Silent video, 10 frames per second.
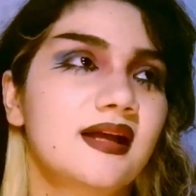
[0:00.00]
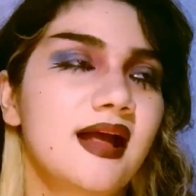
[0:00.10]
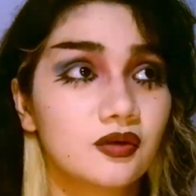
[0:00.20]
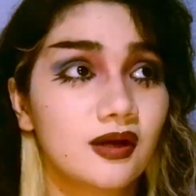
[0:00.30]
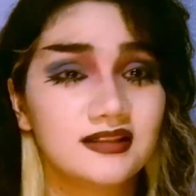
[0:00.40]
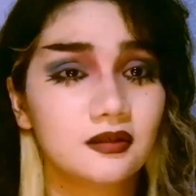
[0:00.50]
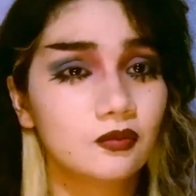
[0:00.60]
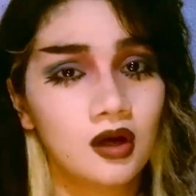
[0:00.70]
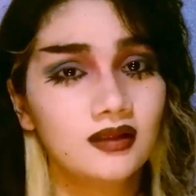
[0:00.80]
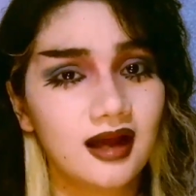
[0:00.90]
So I didn't
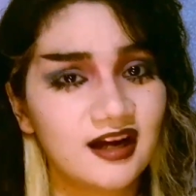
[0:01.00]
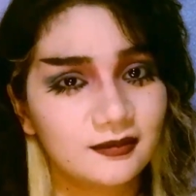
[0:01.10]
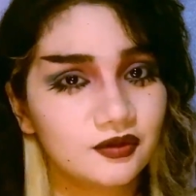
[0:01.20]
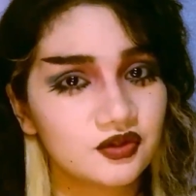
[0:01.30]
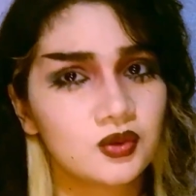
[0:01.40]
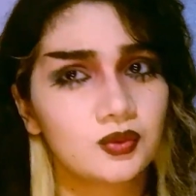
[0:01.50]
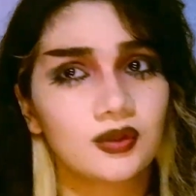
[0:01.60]
want the animal to